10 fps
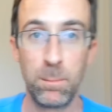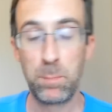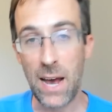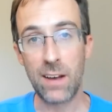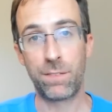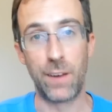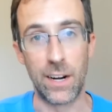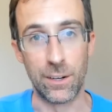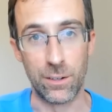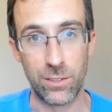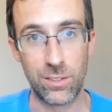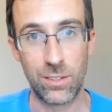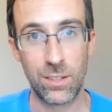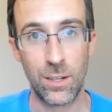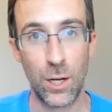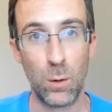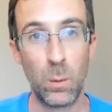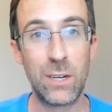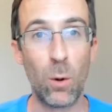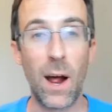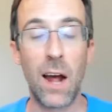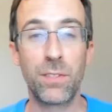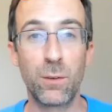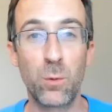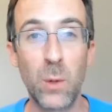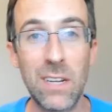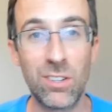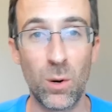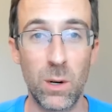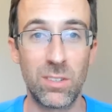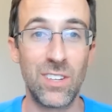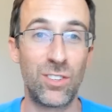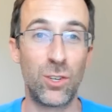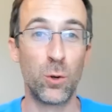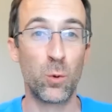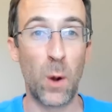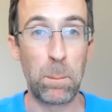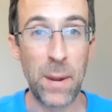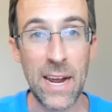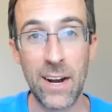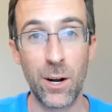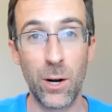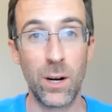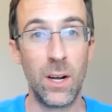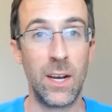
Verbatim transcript: backfires. We don't have the resources to repair